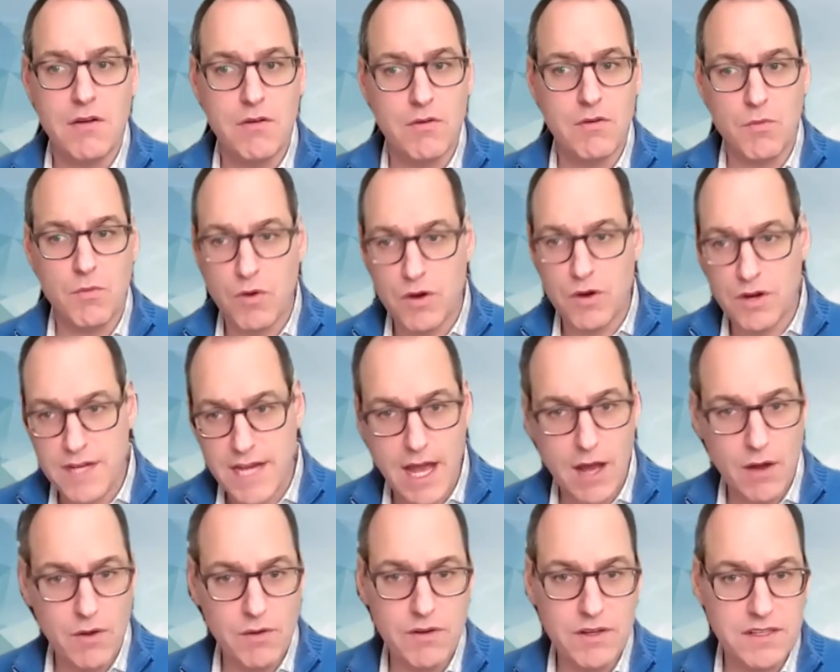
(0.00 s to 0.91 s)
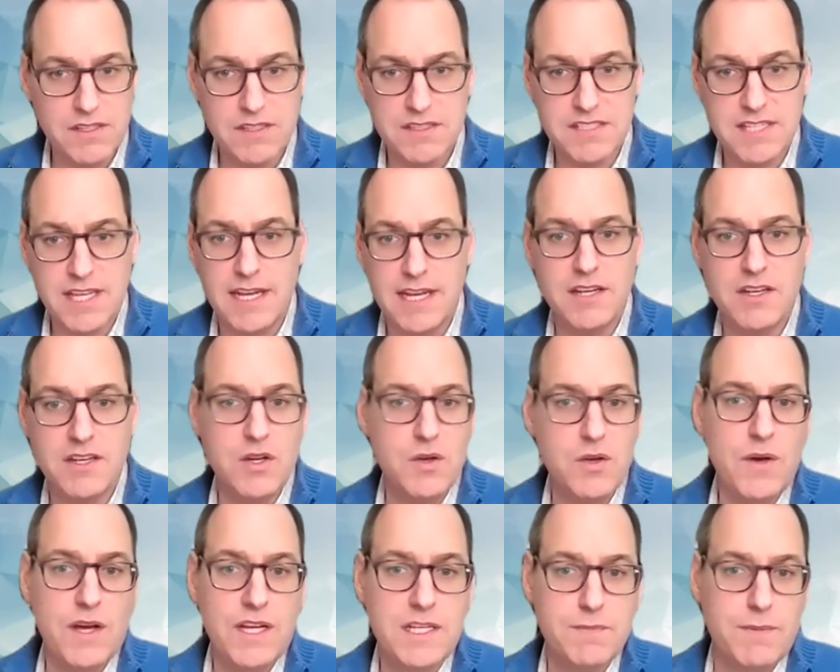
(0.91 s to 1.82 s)
we're now setting
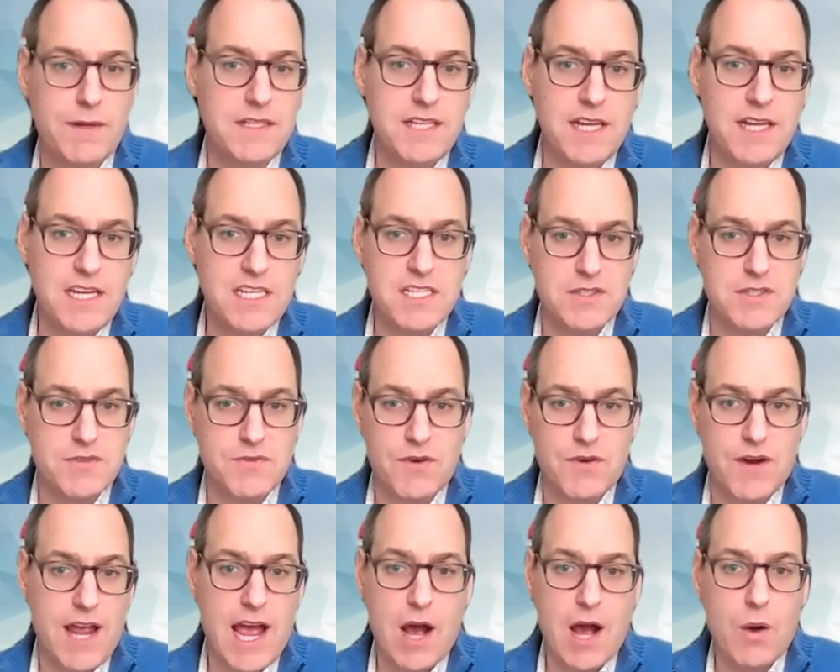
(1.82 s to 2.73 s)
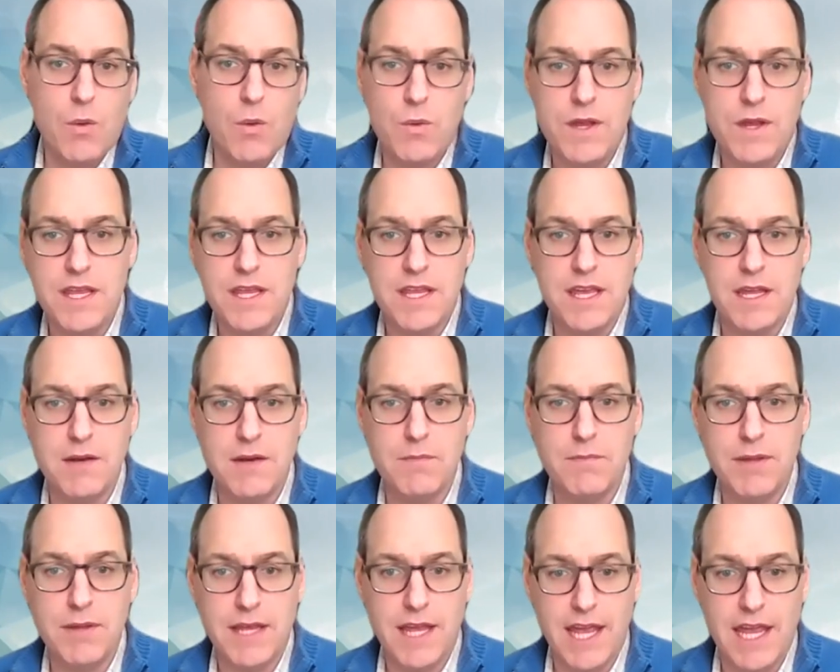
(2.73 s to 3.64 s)
new expectations for how we can
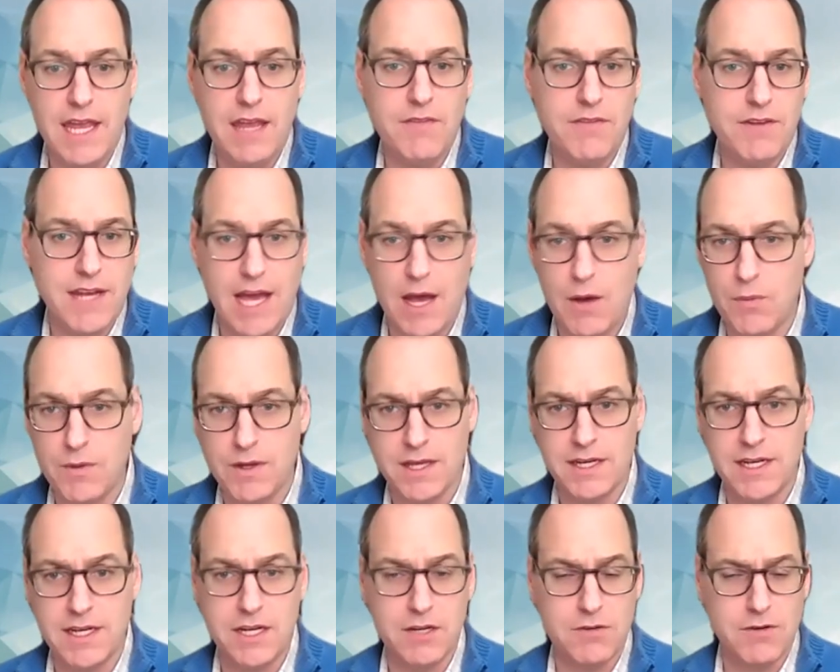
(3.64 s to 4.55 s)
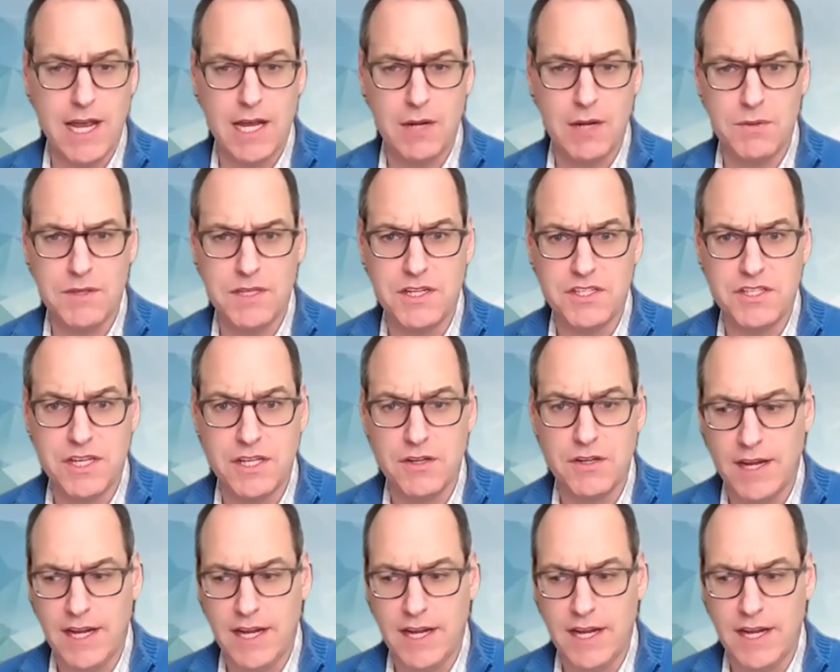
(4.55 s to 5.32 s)
behave and how we can interact with each other.